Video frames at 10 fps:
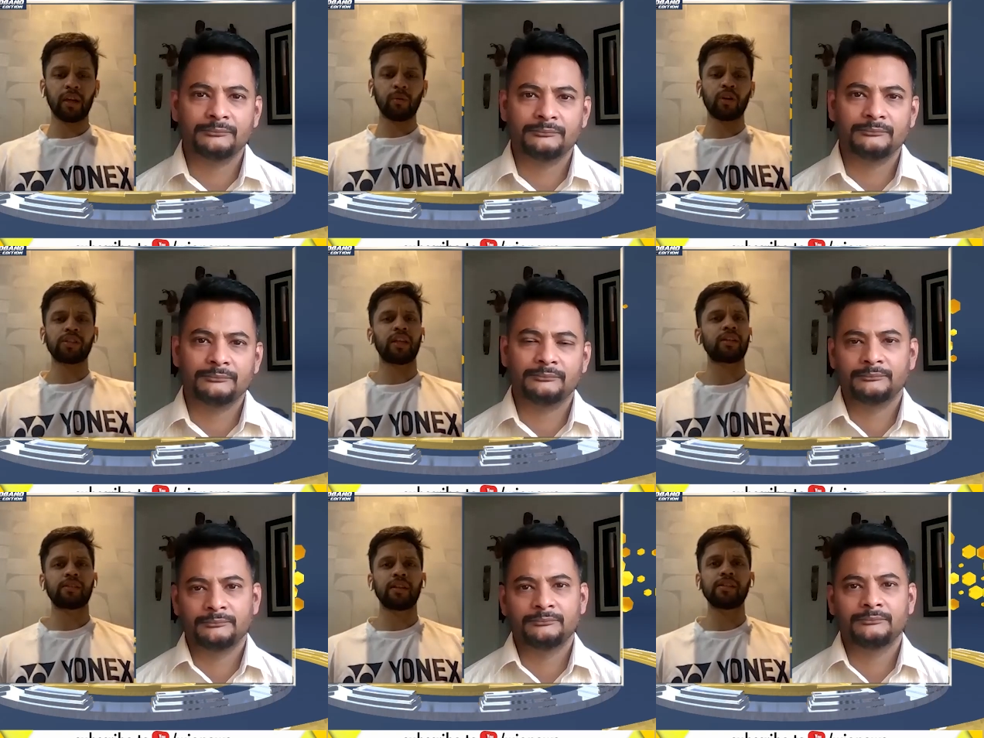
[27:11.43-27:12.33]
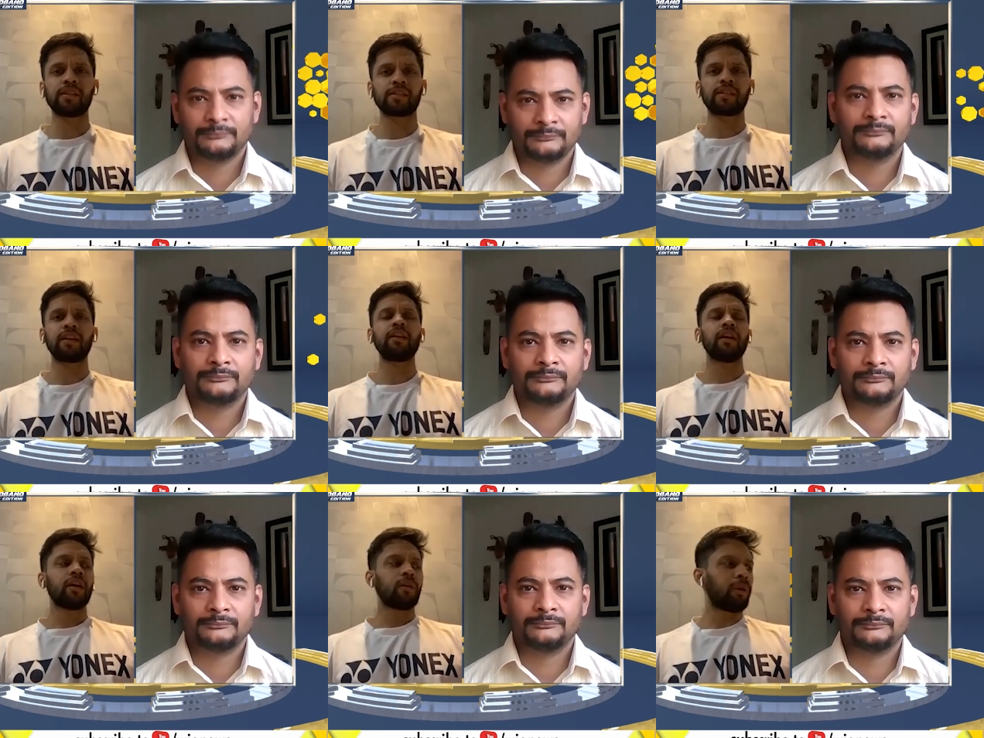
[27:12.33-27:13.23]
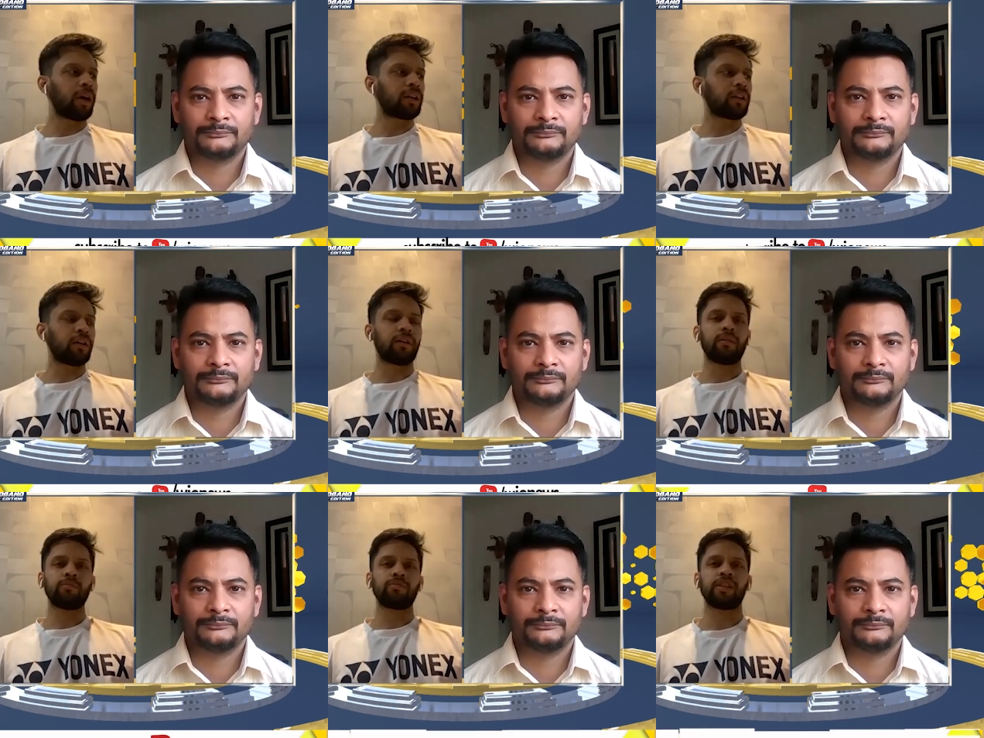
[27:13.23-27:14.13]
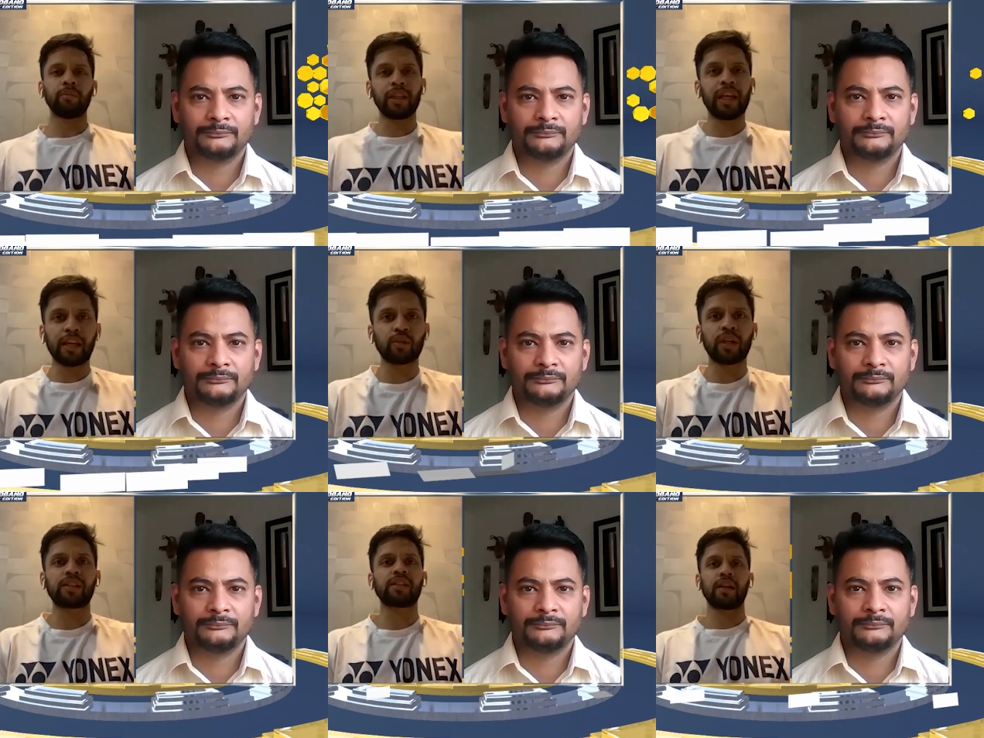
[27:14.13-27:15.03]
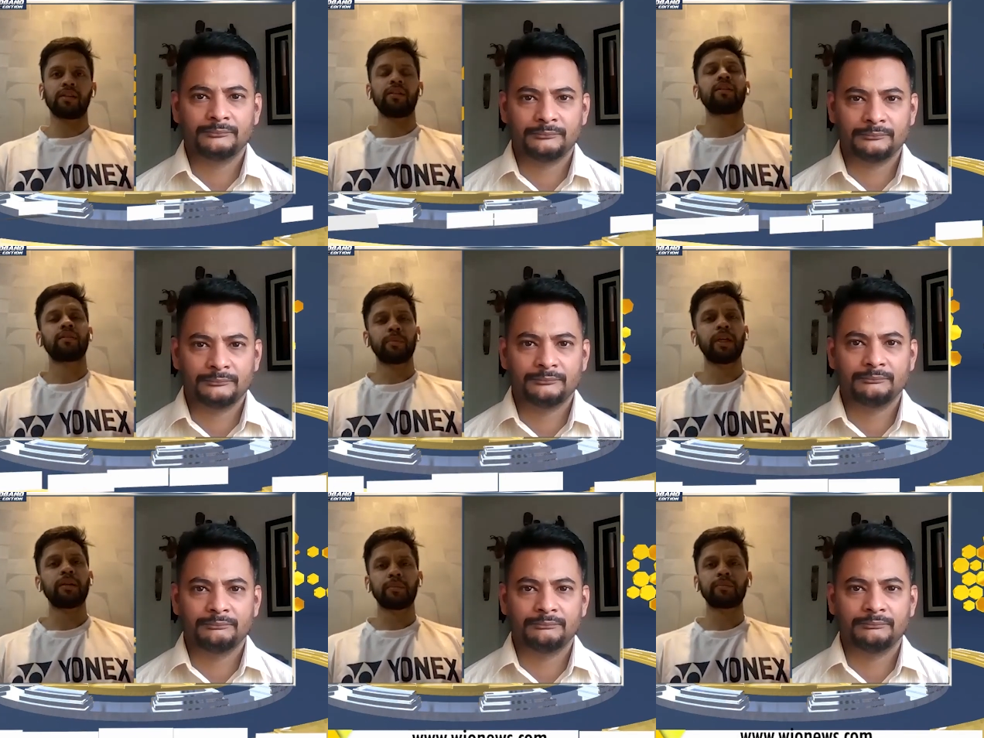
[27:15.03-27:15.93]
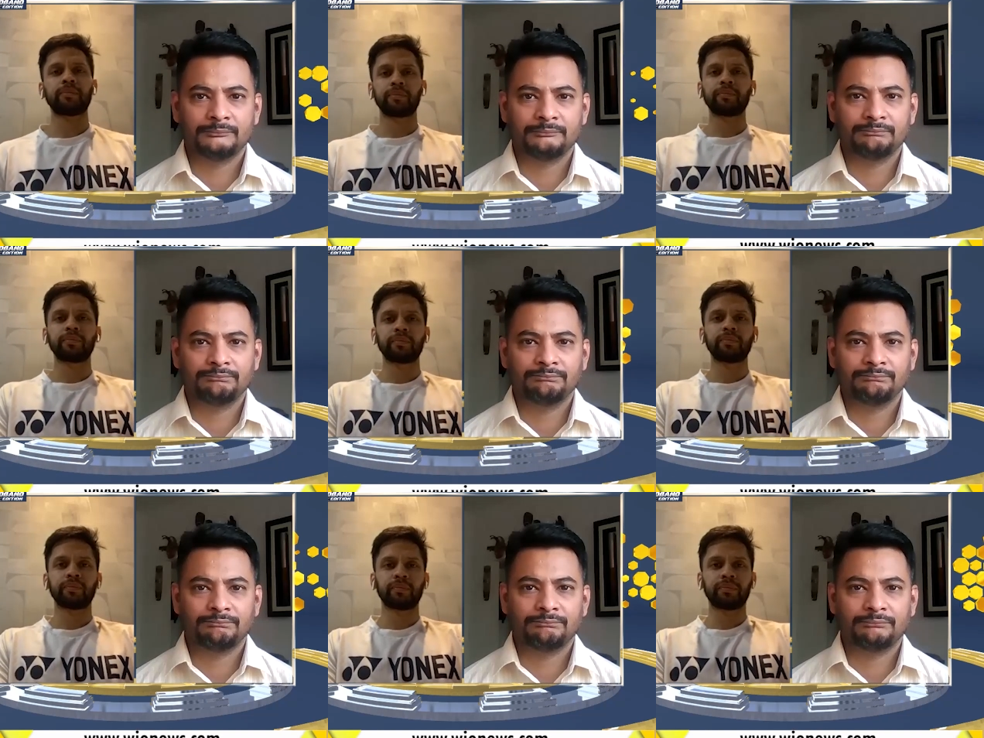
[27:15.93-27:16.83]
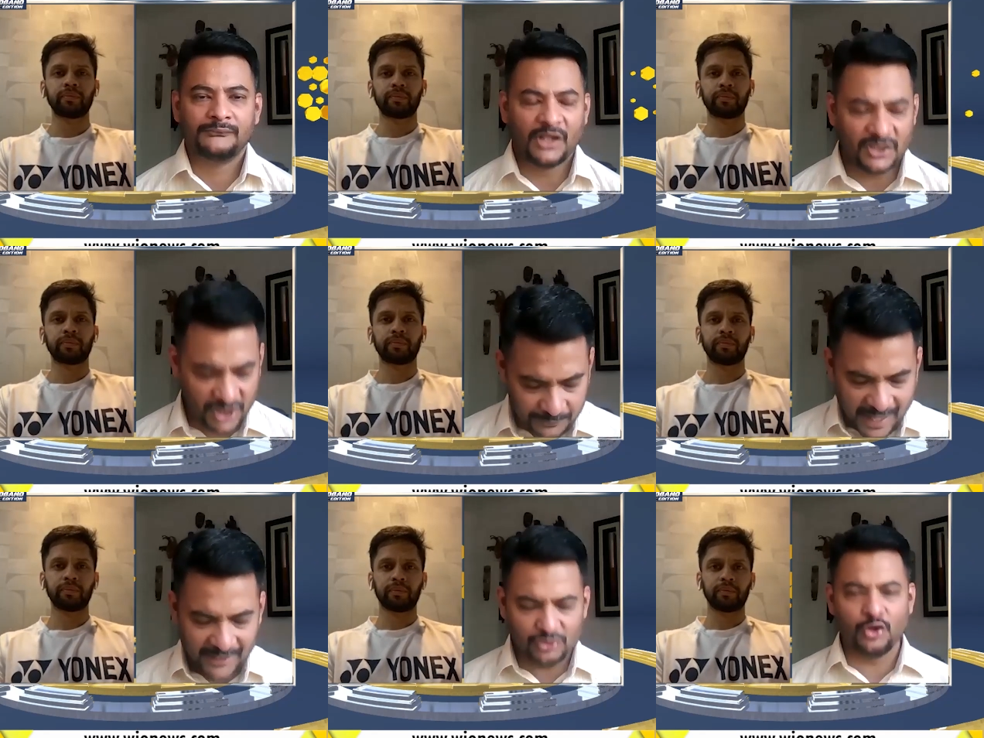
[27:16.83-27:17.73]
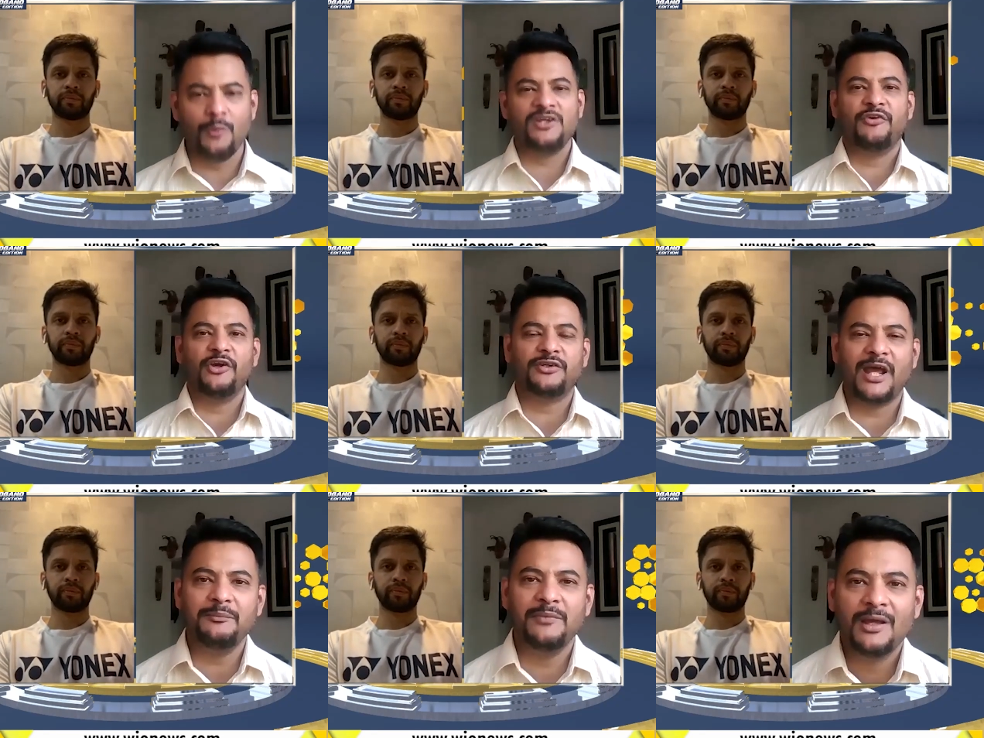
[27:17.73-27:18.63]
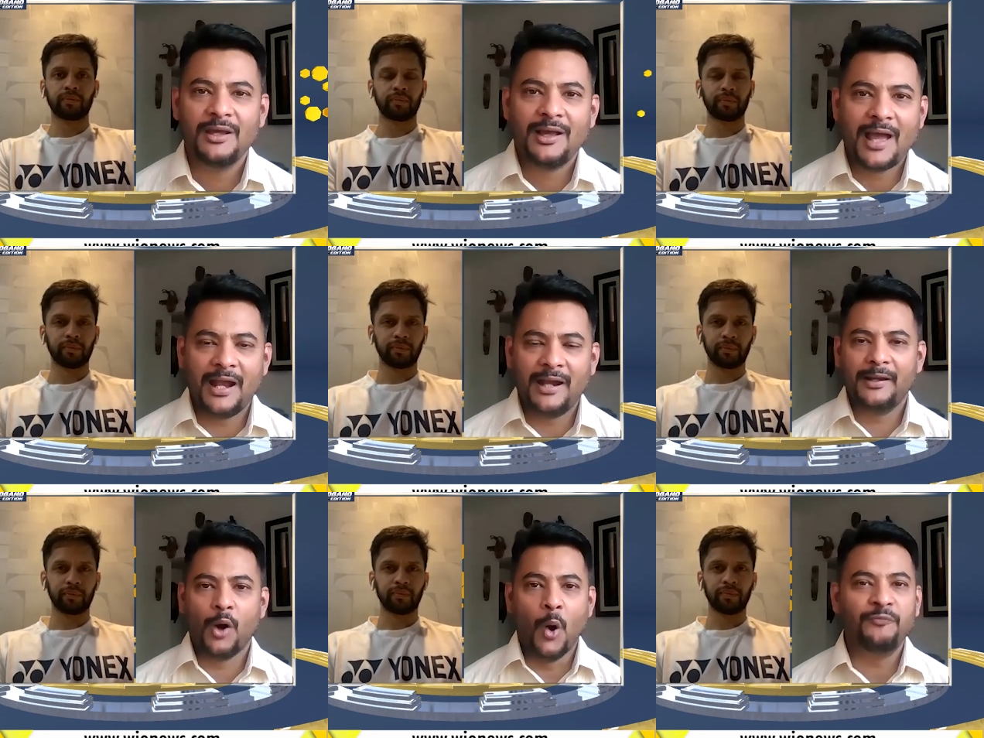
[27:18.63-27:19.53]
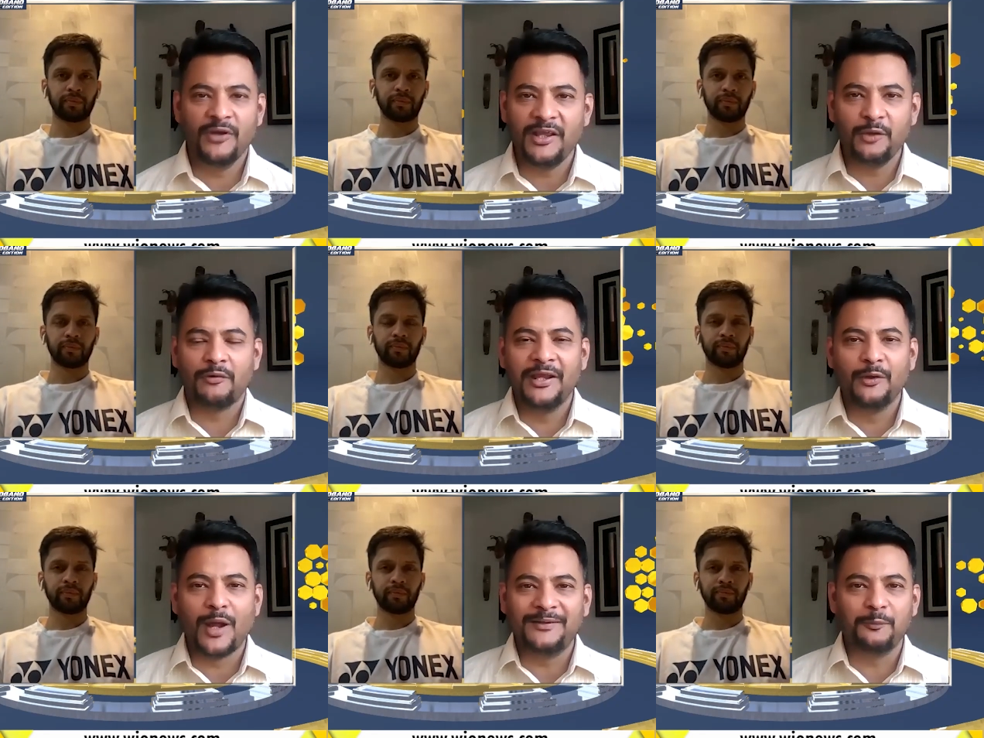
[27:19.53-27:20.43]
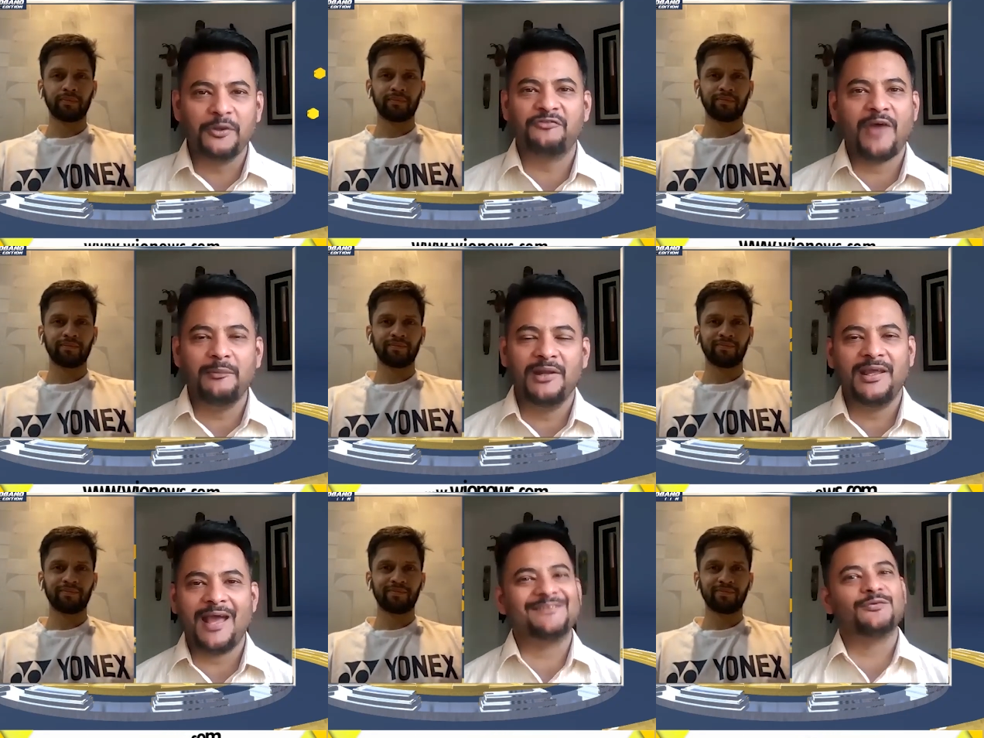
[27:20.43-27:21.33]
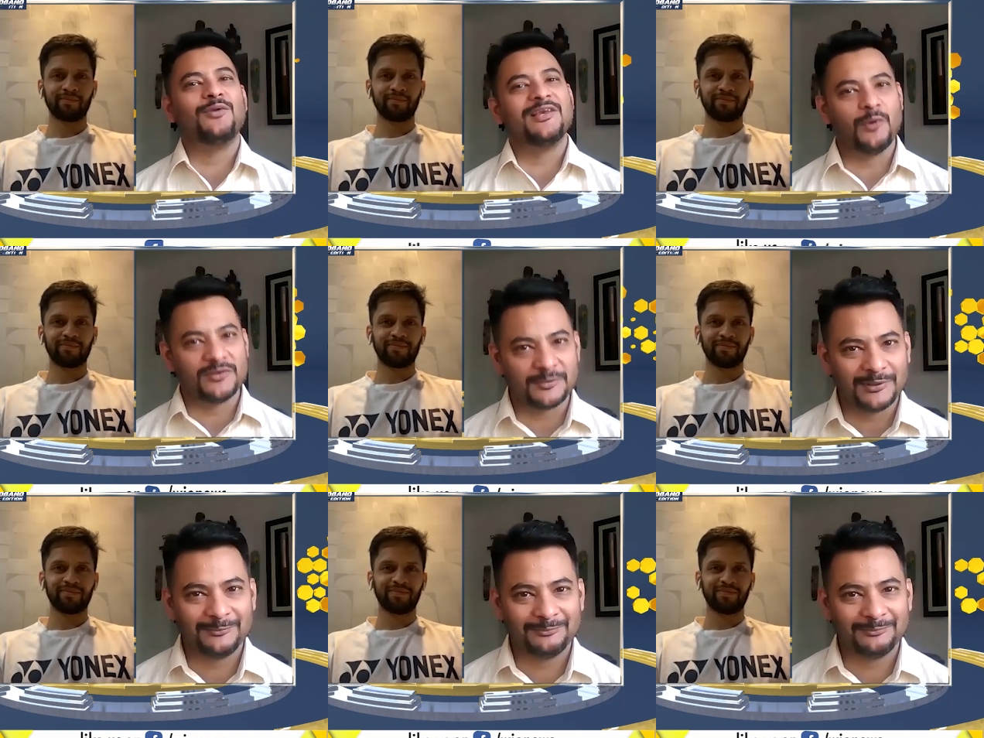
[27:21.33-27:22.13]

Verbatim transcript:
Speaker 1: i'm not saying it's the easiest thing but uh, something has to get started yeah
Speaker 2: kashyap thank you so much for your time and uh, hopefully you're reunited with family as soon as possible